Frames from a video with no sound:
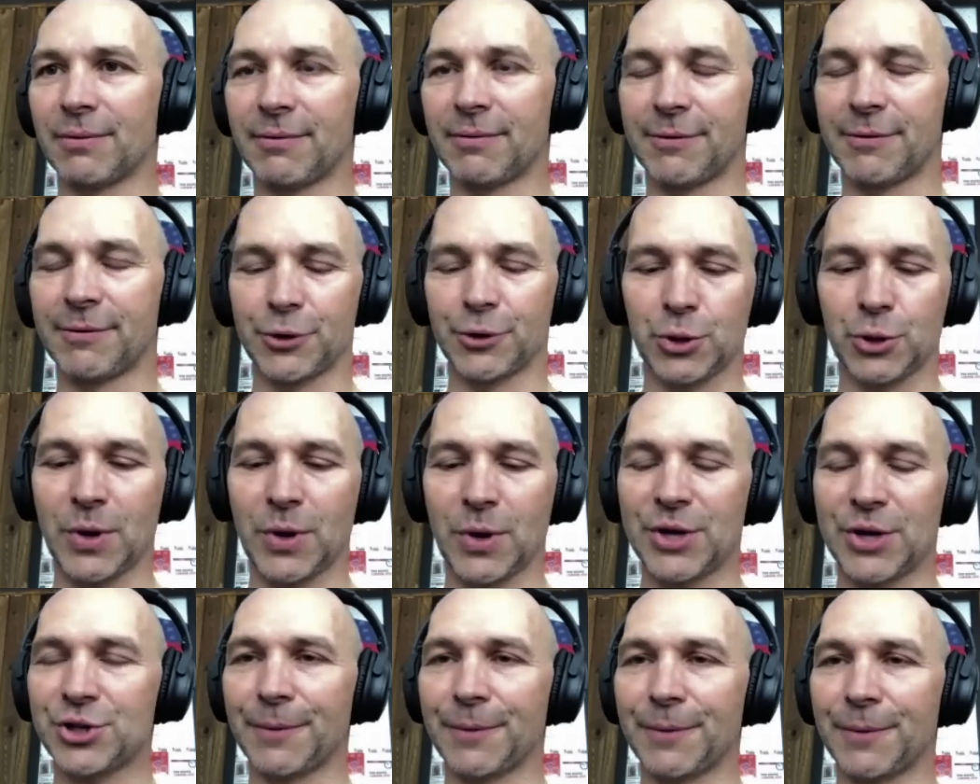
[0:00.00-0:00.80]
First
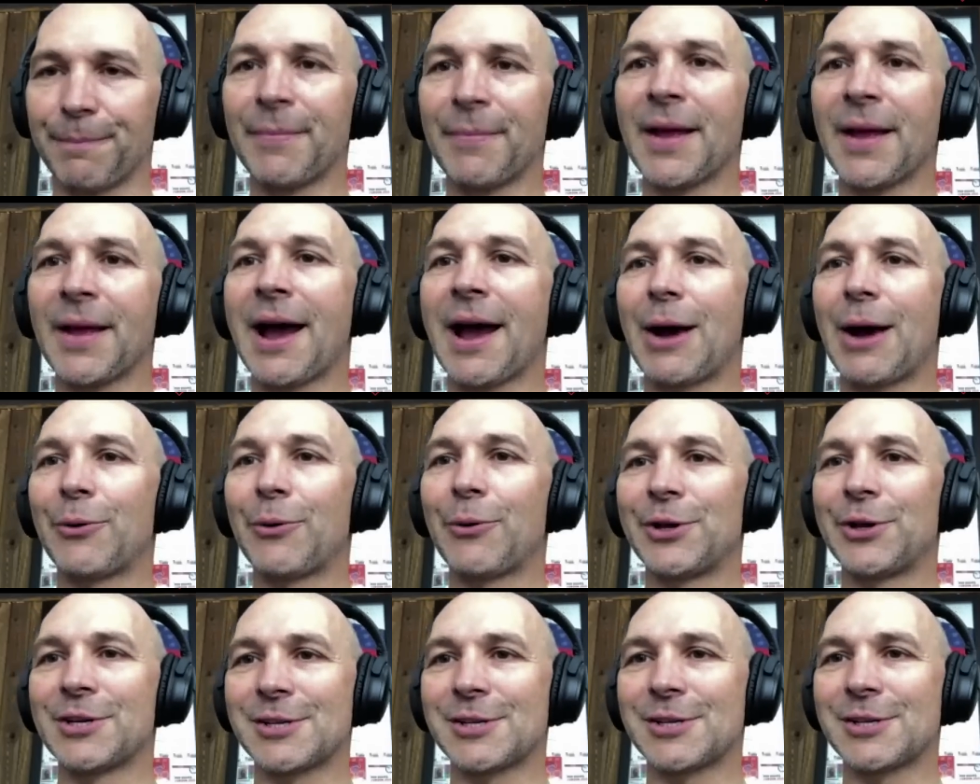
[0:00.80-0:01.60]
question, how are
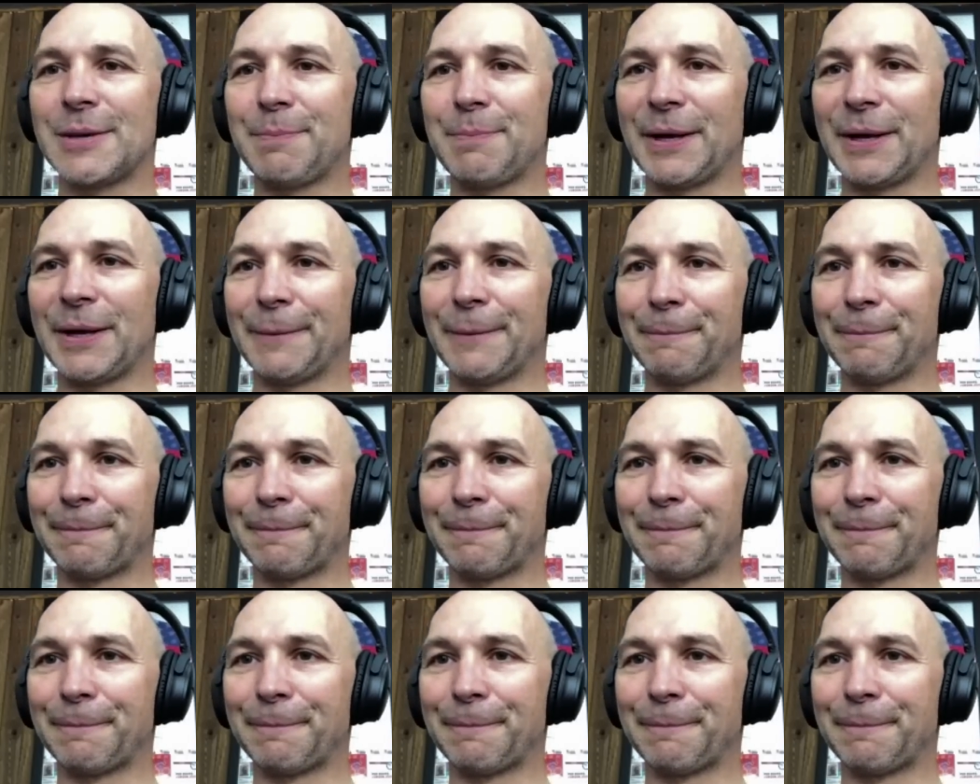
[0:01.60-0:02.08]
you sleeping?